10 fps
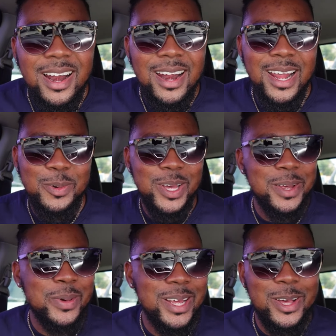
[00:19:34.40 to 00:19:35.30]
Like when
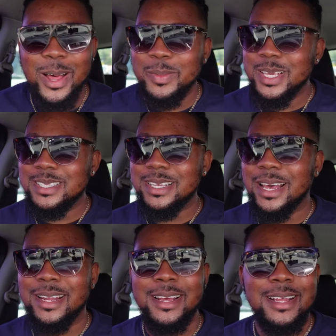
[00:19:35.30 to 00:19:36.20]
anybody called me and
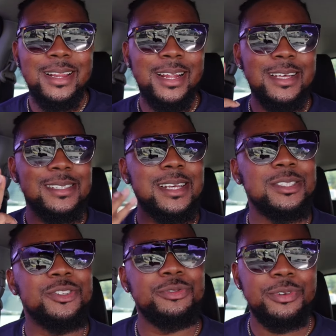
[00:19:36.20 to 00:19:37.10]
said, like they said
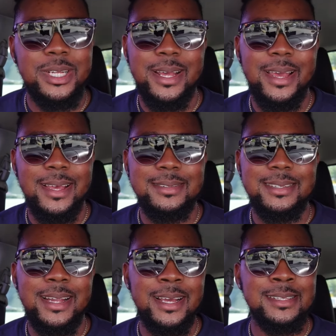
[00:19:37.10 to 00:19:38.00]
3 days
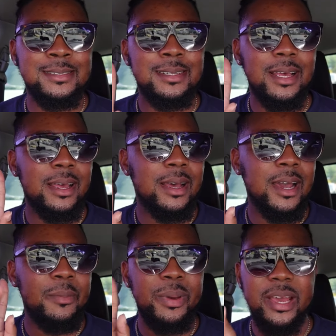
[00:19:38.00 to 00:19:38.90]
and
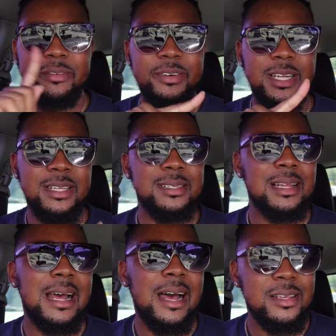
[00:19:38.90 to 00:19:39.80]
I paid for these
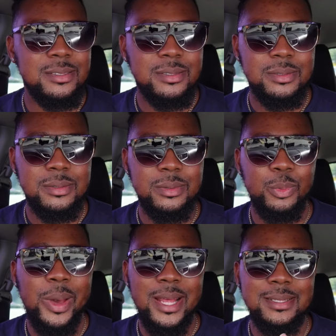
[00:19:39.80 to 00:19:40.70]
last
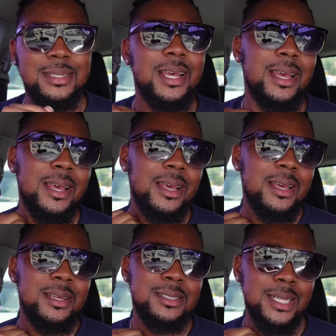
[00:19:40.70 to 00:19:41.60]
Wednesday.
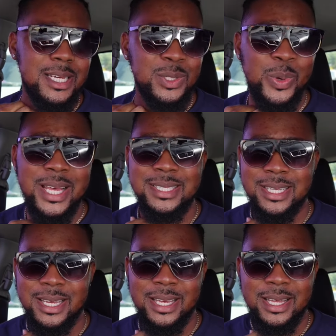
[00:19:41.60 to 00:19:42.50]
Today is
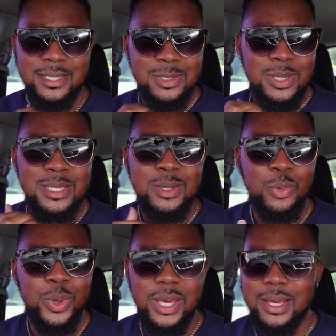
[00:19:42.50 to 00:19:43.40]
Wednesday again, so this is a
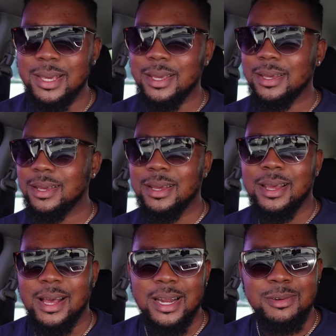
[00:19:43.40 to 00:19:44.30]
week.
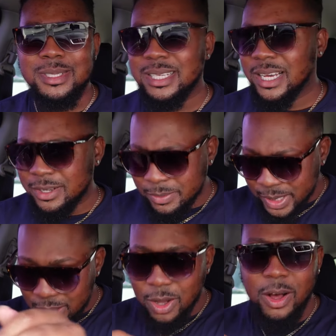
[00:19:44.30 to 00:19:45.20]
And I was like,
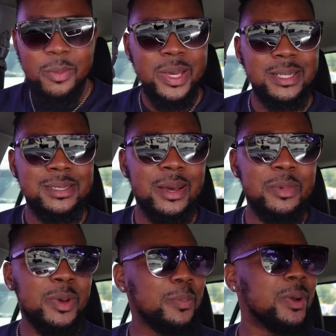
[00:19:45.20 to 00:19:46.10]
nobody called me and tell
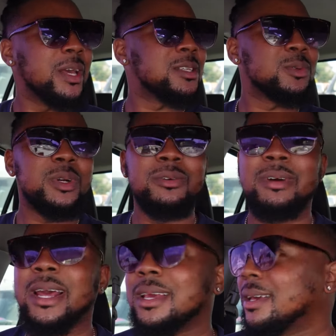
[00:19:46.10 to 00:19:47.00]
me my plates were
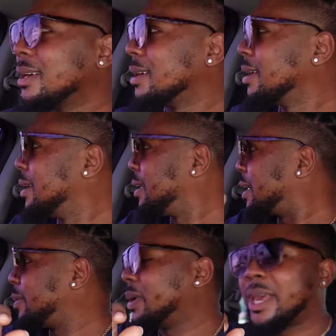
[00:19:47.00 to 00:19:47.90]
ready.
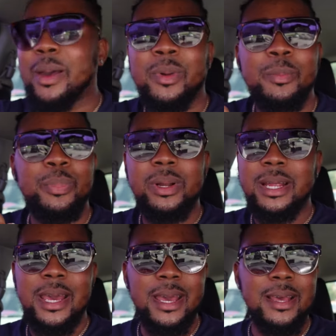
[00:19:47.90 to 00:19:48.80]
Come and get my
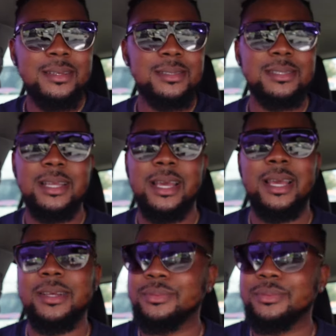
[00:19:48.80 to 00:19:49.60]
plates. Like